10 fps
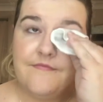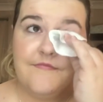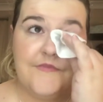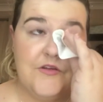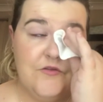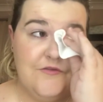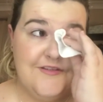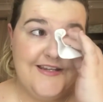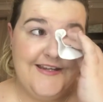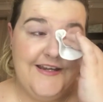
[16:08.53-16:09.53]

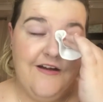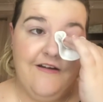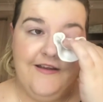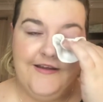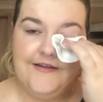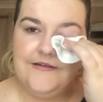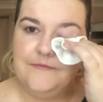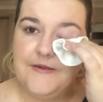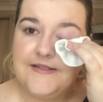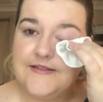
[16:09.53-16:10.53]
use any high-end
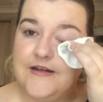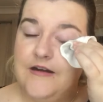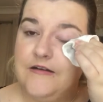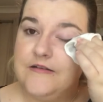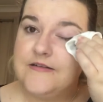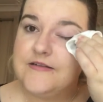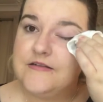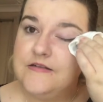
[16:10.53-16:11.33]
mascaras.